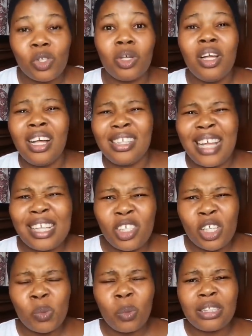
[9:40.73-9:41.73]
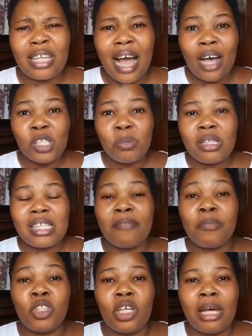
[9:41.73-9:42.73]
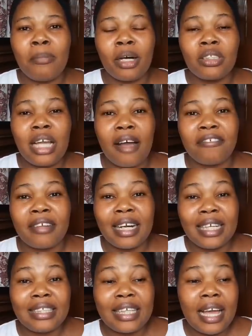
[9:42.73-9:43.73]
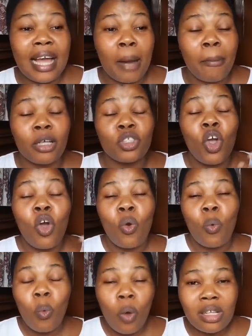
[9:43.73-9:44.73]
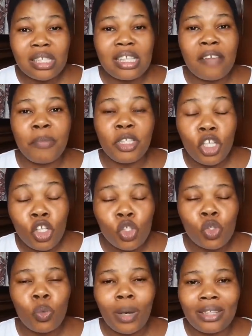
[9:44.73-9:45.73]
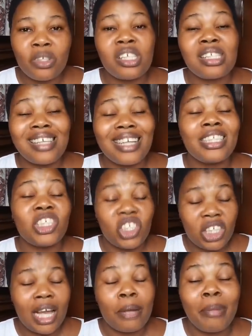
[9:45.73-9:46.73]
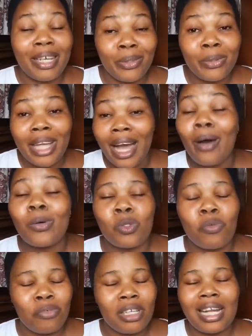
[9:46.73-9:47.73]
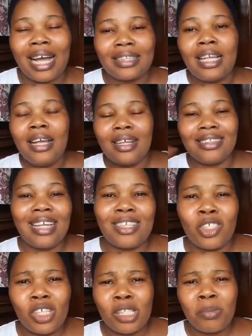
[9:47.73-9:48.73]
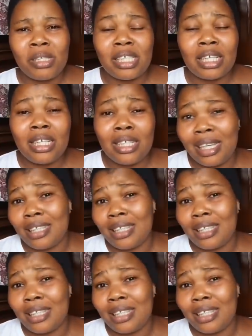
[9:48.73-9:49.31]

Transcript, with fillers: So that's just what the housemates have been all about. They have cleared the air about what they've been into. Wathoni said she and Brighto, they are also friends, and that's just basically it.